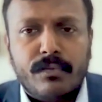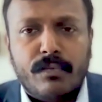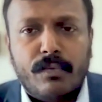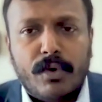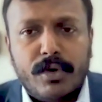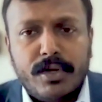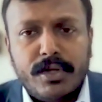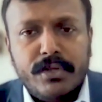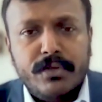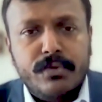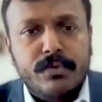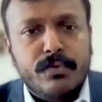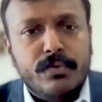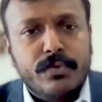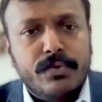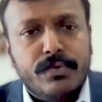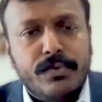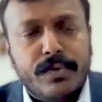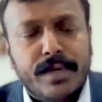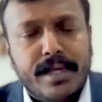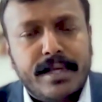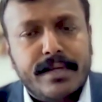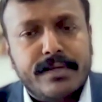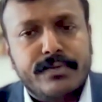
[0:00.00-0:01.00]
what are you
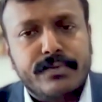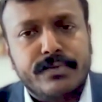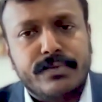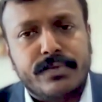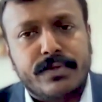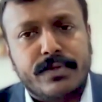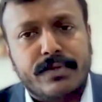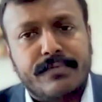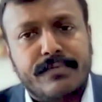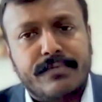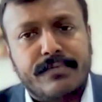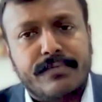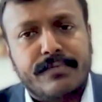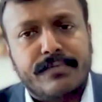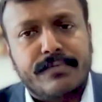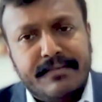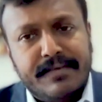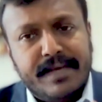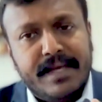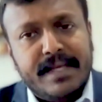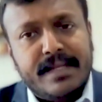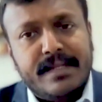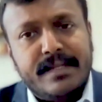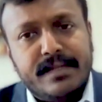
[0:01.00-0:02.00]
doing to sort of
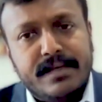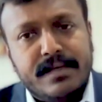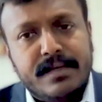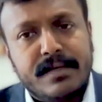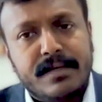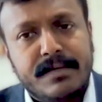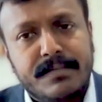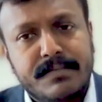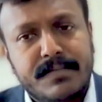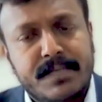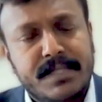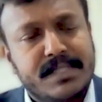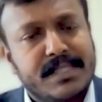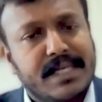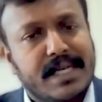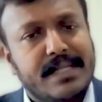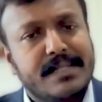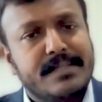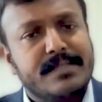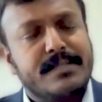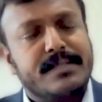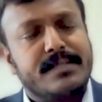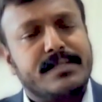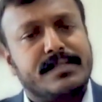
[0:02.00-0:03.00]
alleviate the
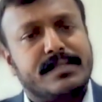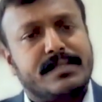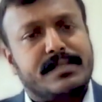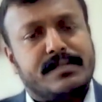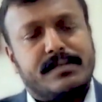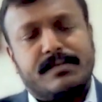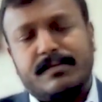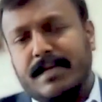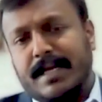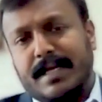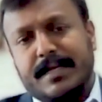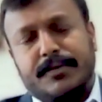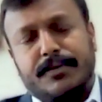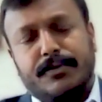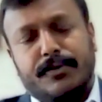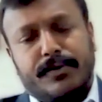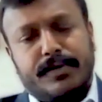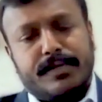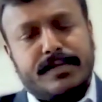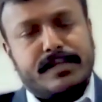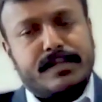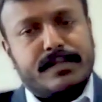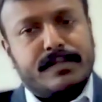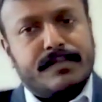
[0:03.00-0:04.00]
challenges at
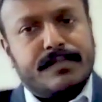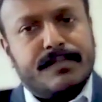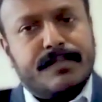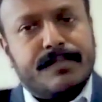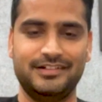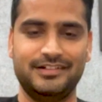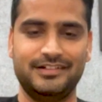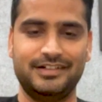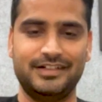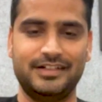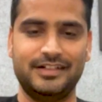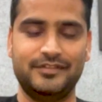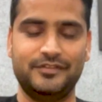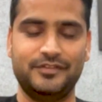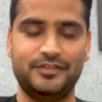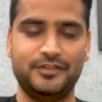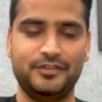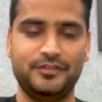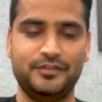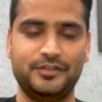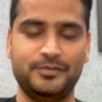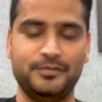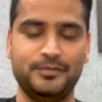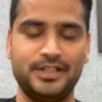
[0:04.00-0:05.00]
Noise?
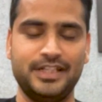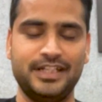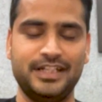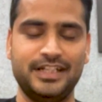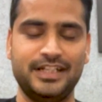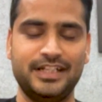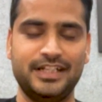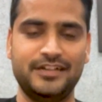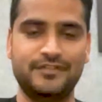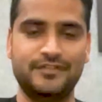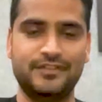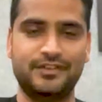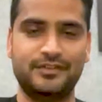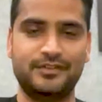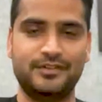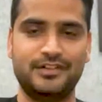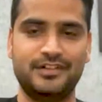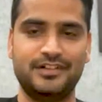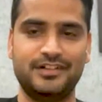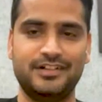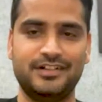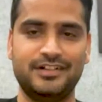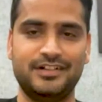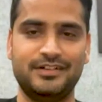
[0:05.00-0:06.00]
If you meet any
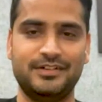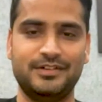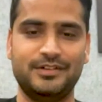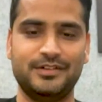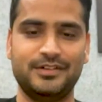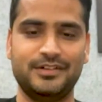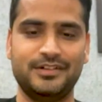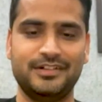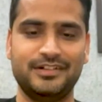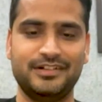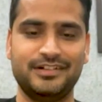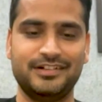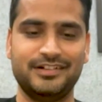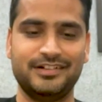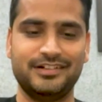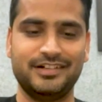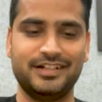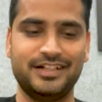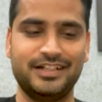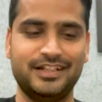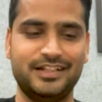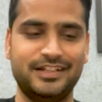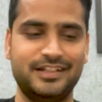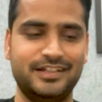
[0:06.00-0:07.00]
founder
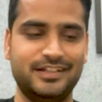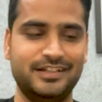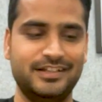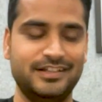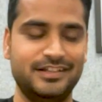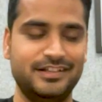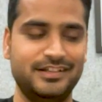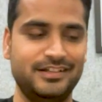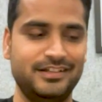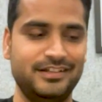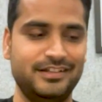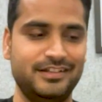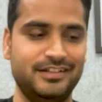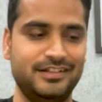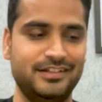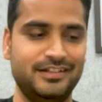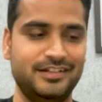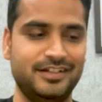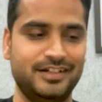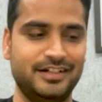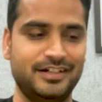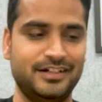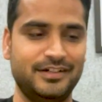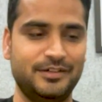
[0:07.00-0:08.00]
or any
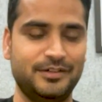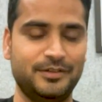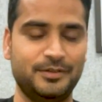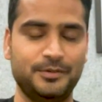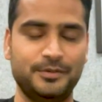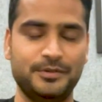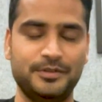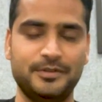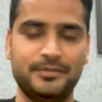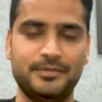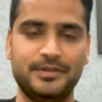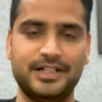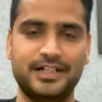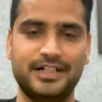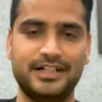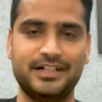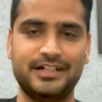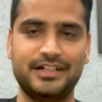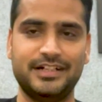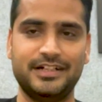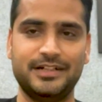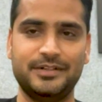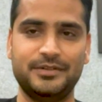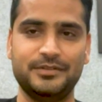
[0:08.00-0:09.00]
young or old brand
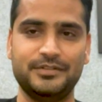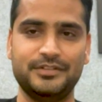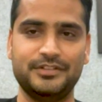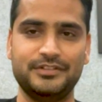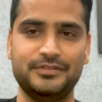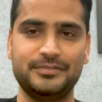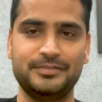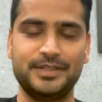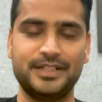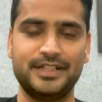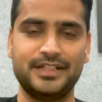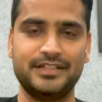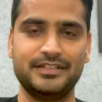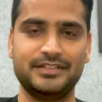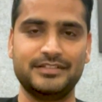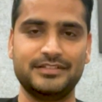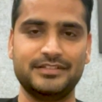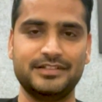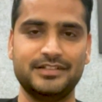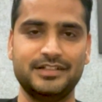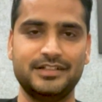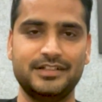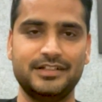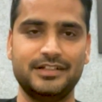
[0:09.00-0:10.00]
in D2C
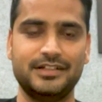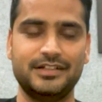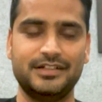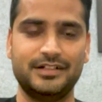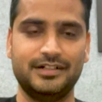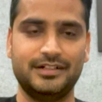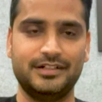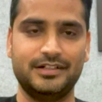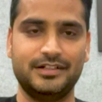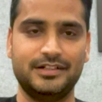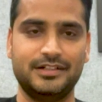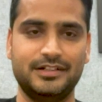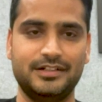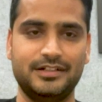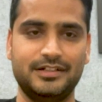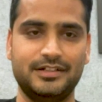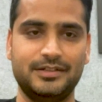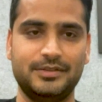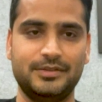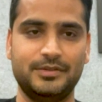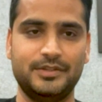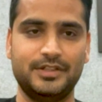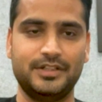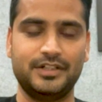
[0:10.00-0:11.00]
space,
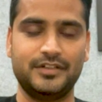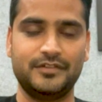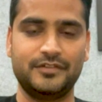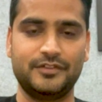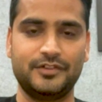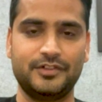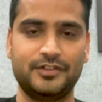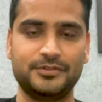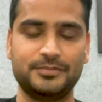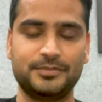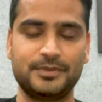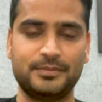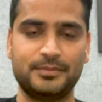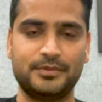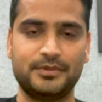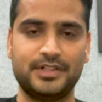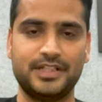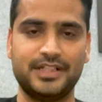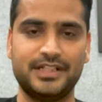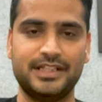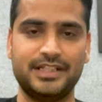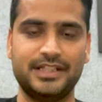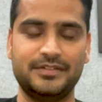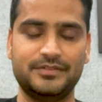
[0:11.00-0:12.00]
who are of course
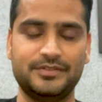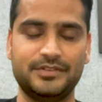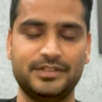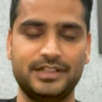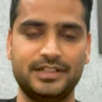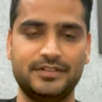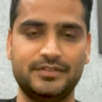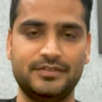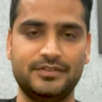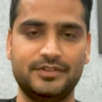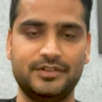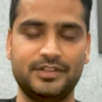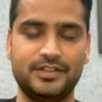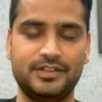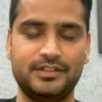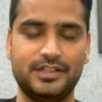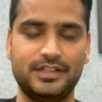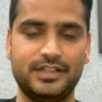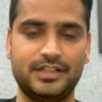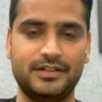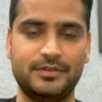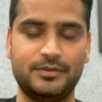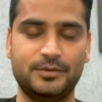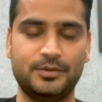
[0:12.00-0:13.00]
promoting themselves on
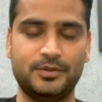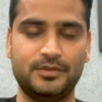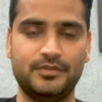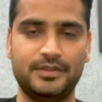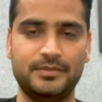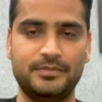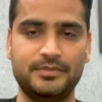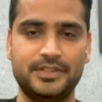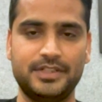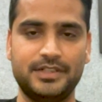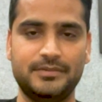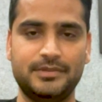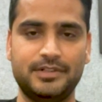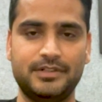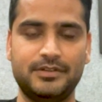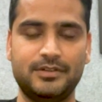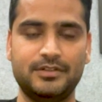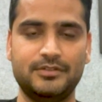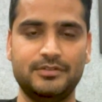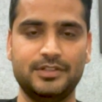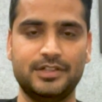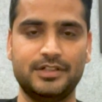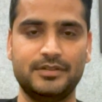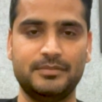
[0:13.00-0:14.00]
their own website, but
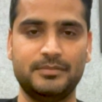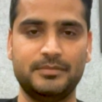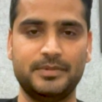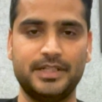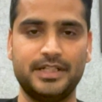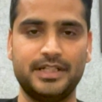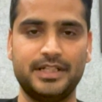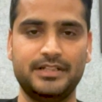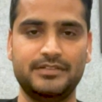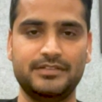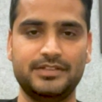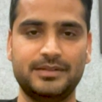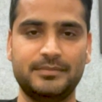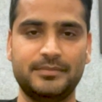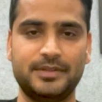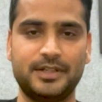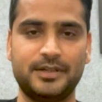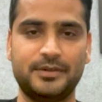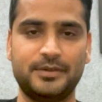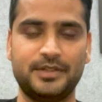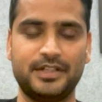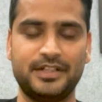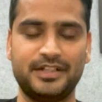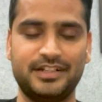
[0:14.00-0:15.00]
also competing
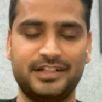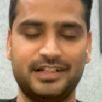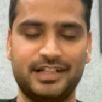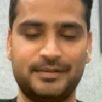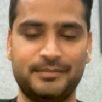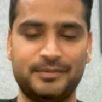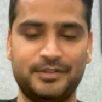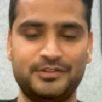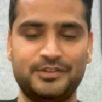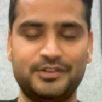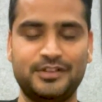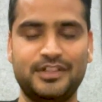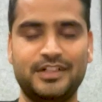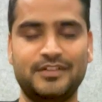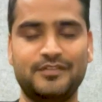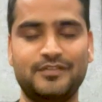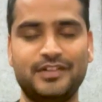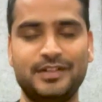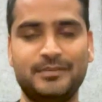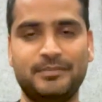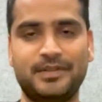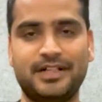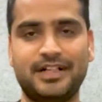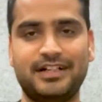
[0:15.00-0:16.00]
somehow in Amazon and
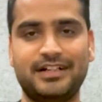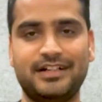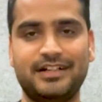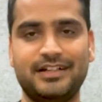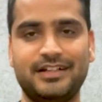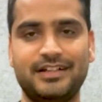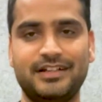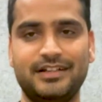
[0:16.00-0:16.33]
Flipkart,